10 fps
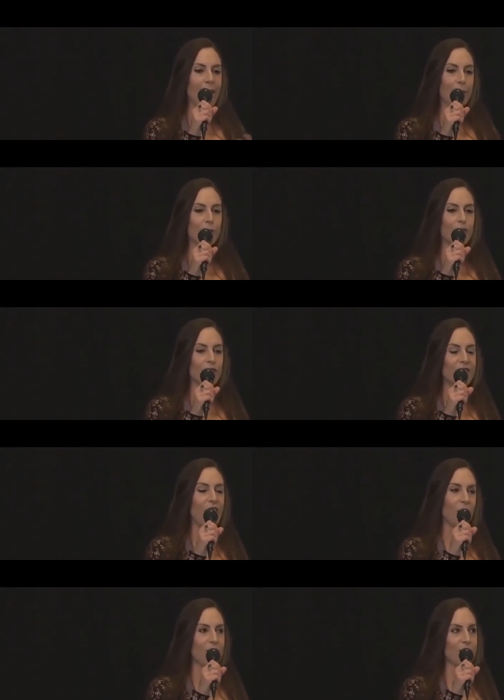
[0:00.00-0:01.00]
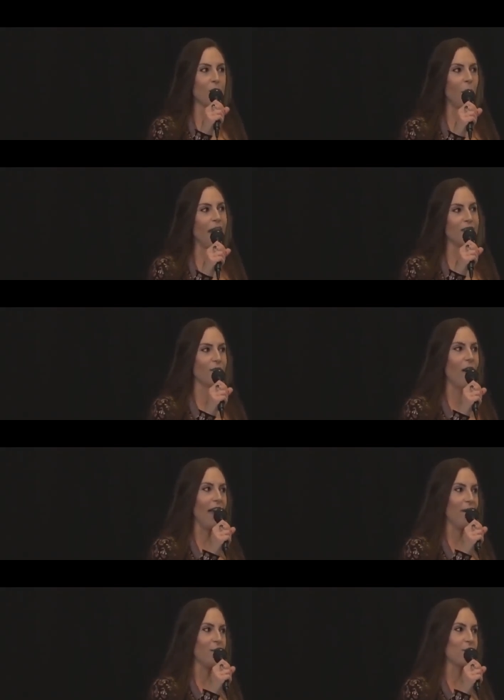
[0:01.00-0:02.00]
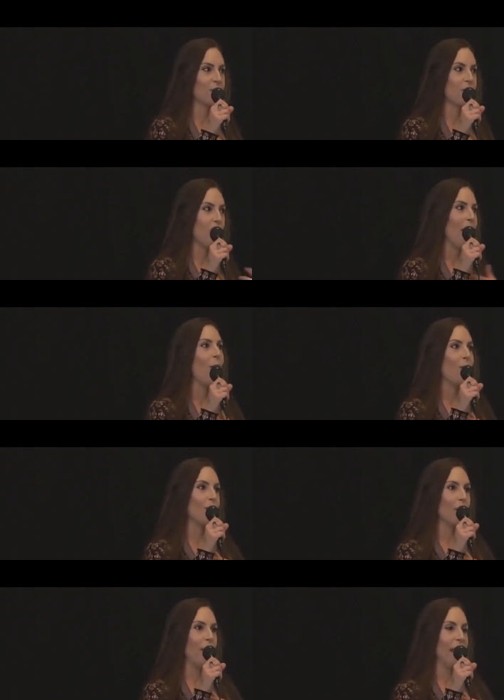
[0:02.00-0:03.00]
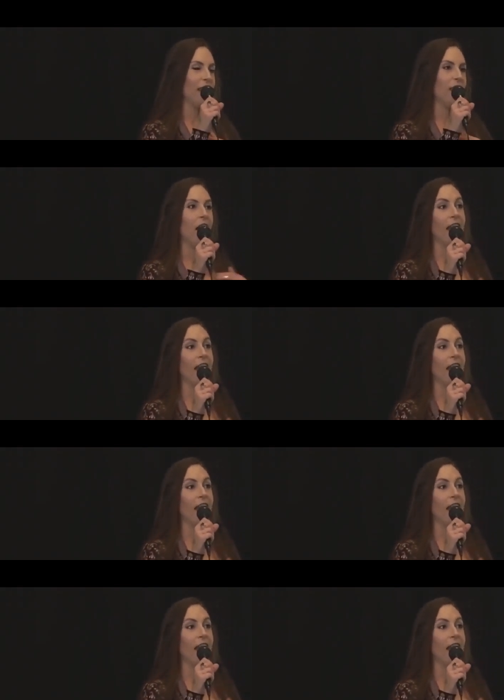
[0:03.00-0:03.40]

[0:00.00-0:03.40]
Be able to nourish my child from my own body